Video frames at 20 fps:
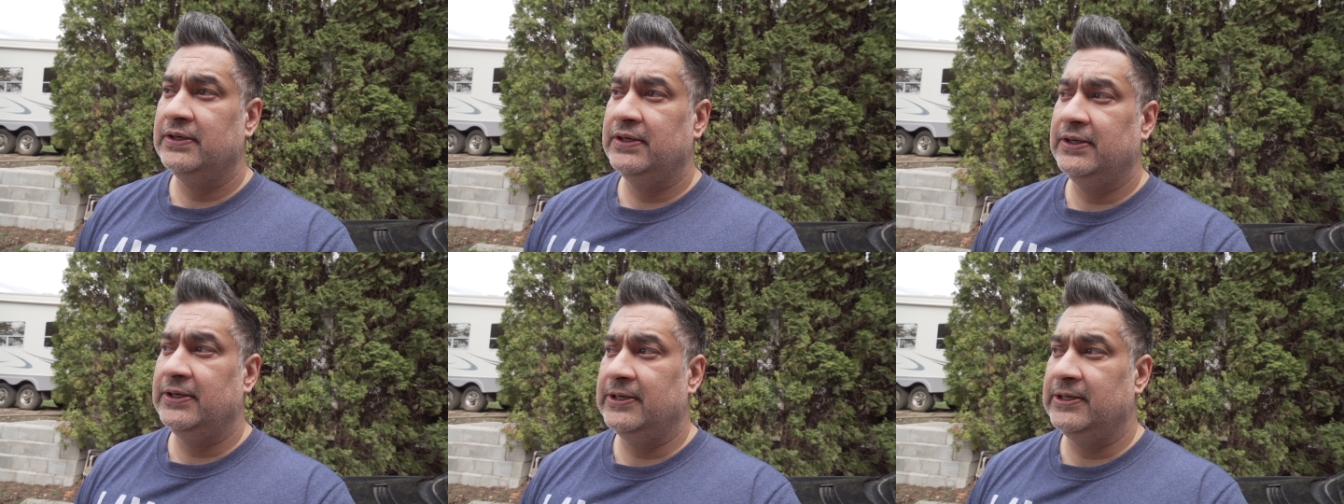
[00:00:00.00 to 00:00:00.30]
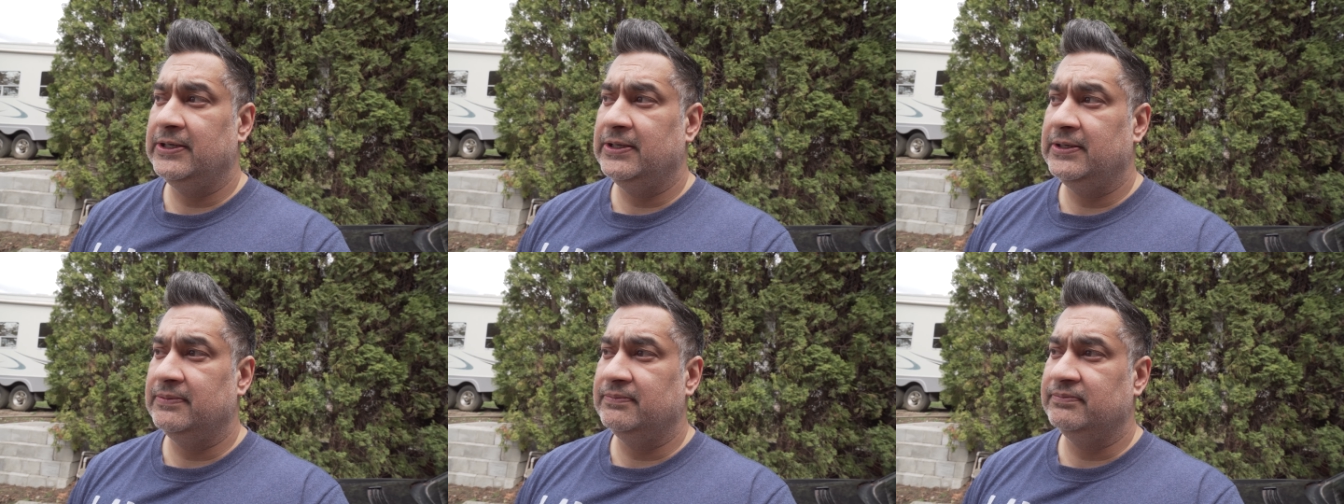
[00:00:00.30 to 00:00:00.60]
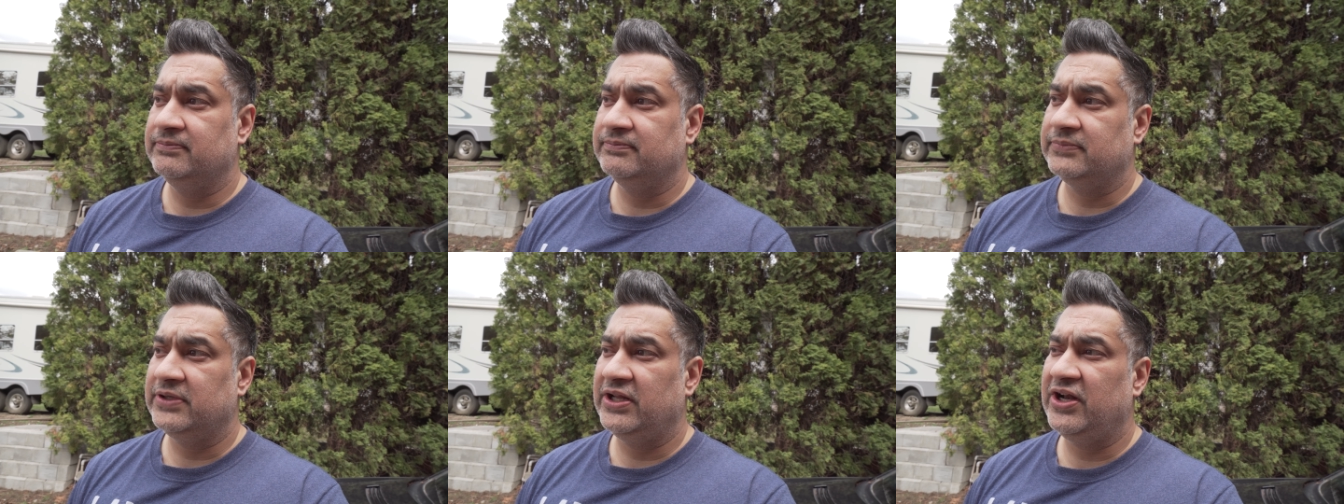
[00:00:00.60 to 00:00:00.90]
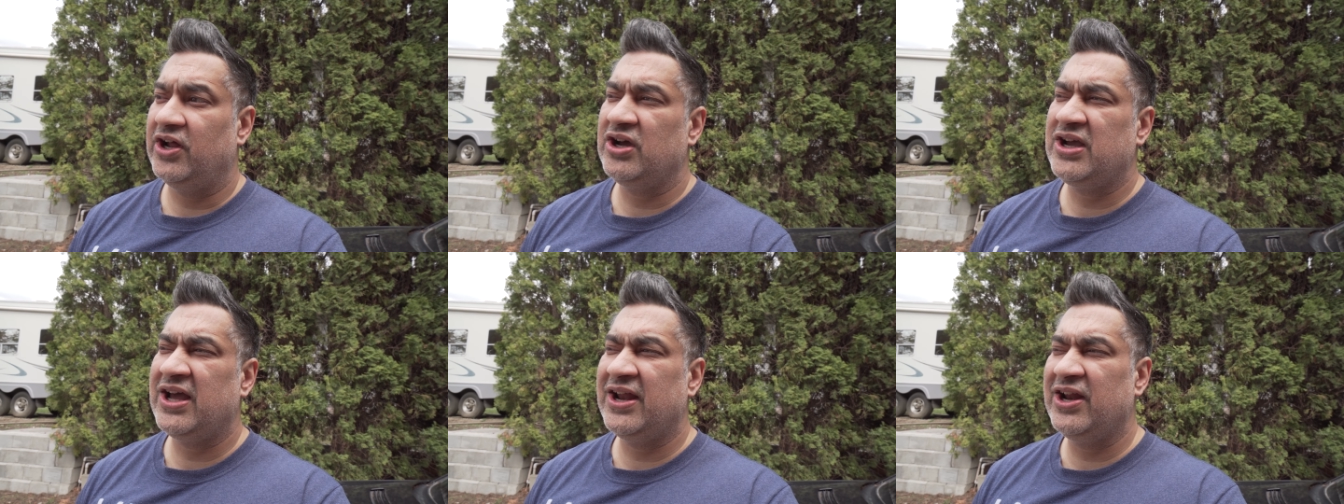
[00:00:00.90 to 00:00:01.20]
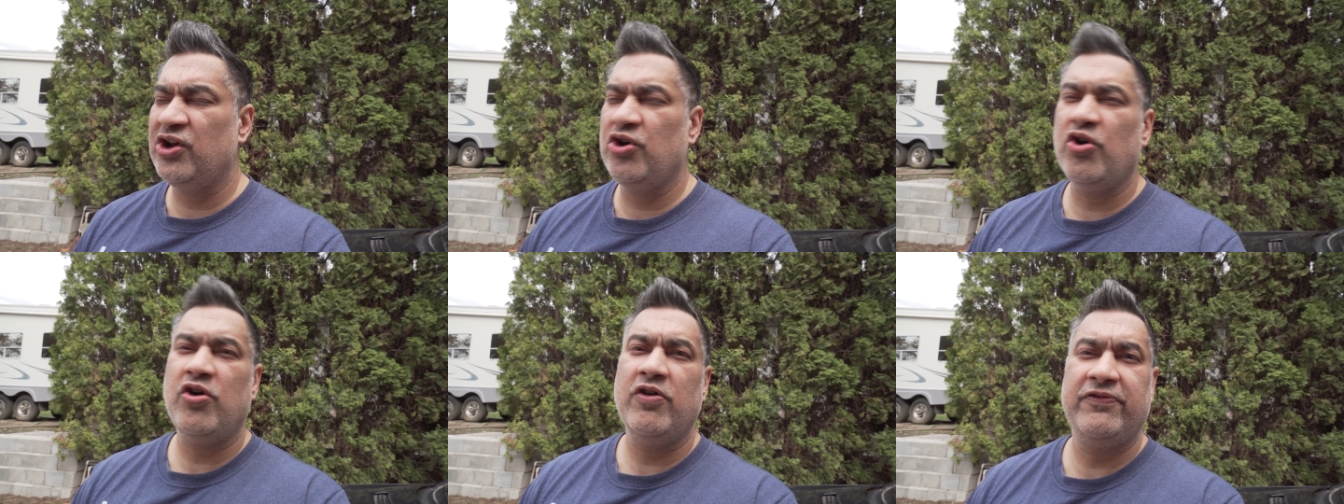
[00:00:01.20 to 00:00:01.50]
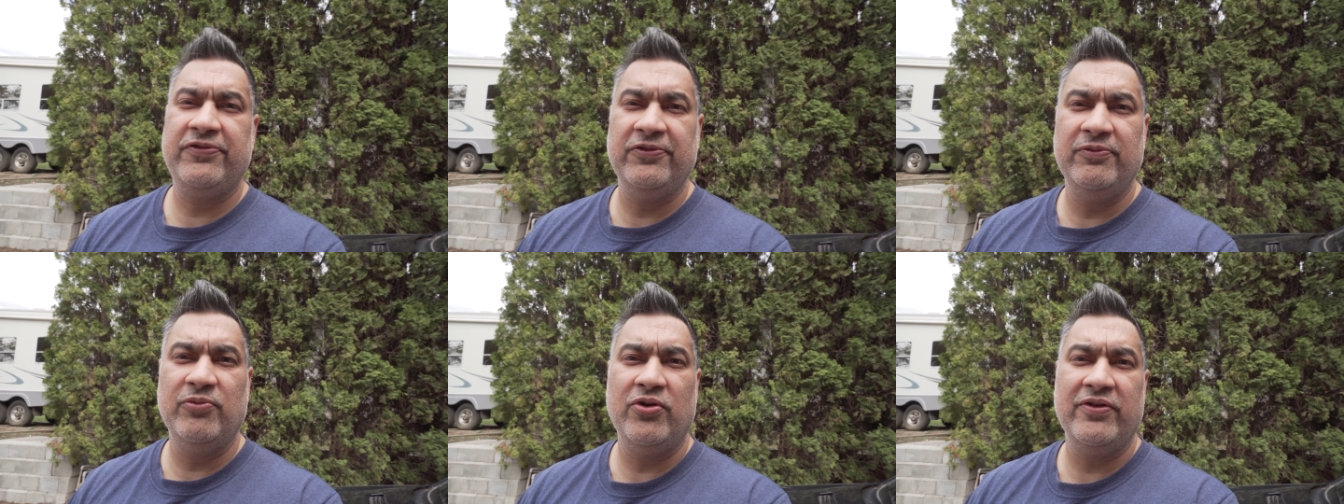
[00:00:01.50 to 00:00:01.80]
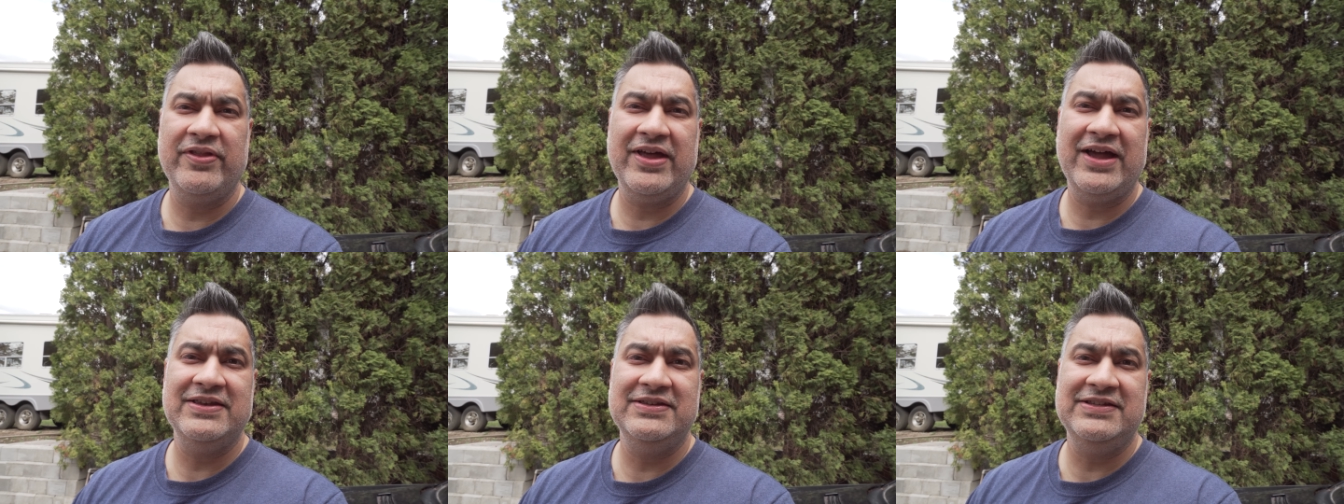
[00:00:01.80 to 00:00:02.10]
um, and I'll kind of go through
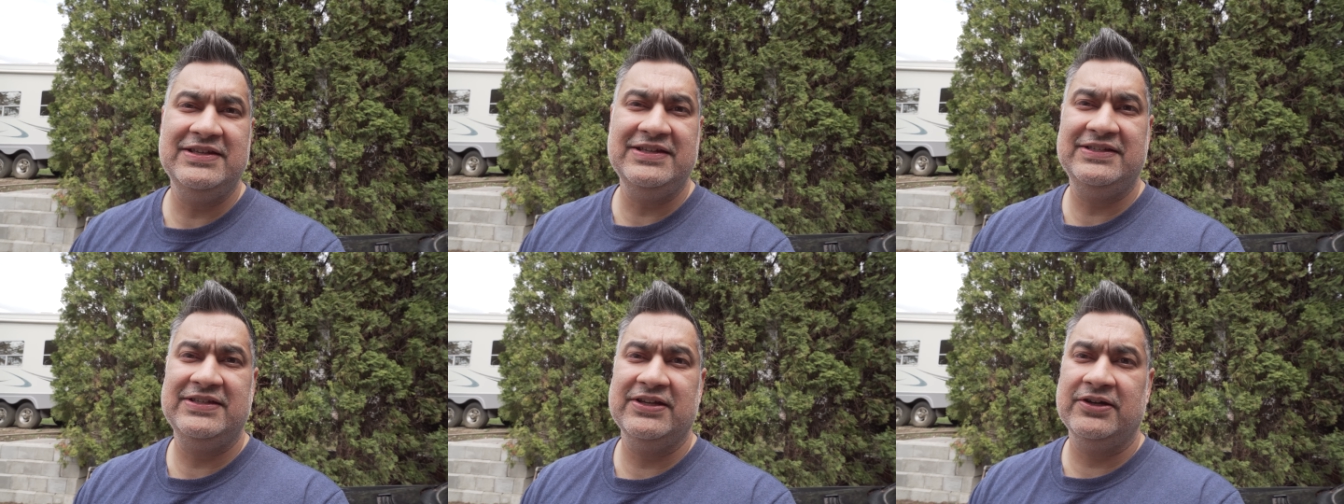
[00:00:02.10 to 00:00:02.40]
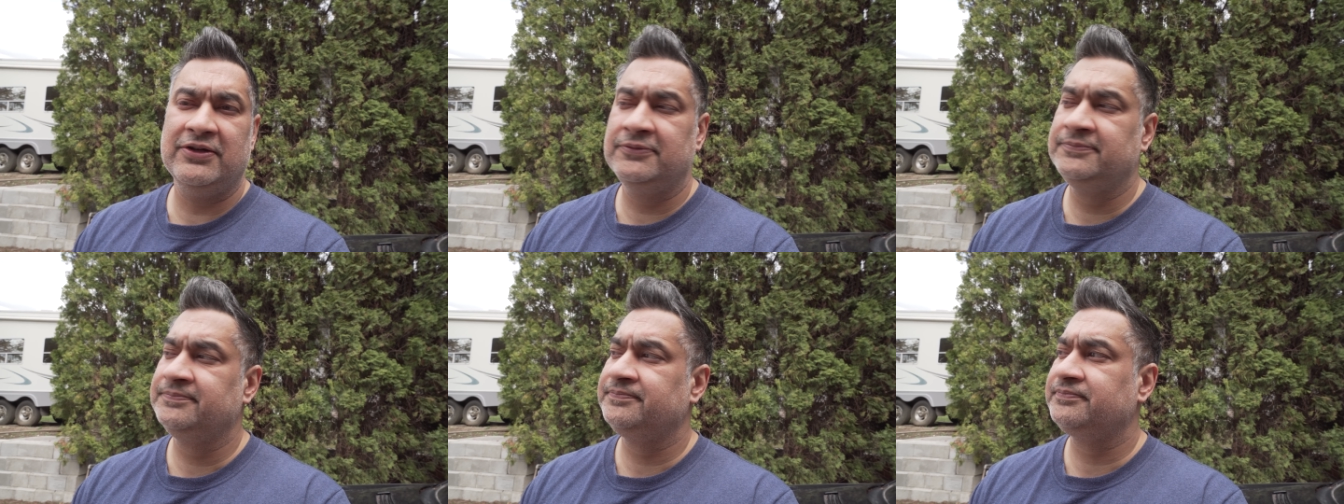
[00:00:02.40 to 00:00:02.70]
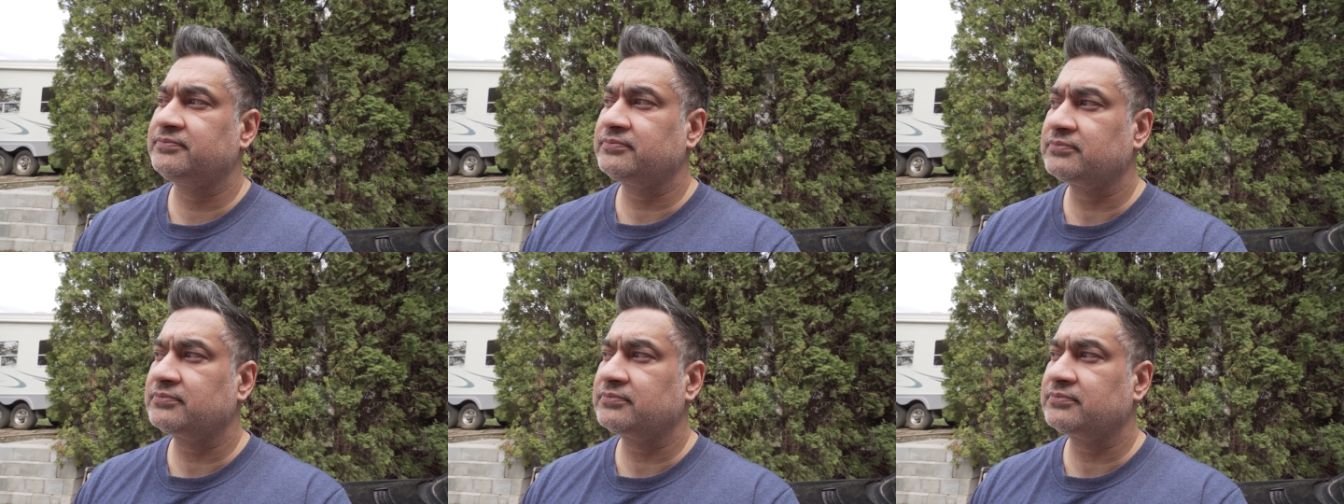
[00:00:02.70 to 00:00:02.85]
more of that in detail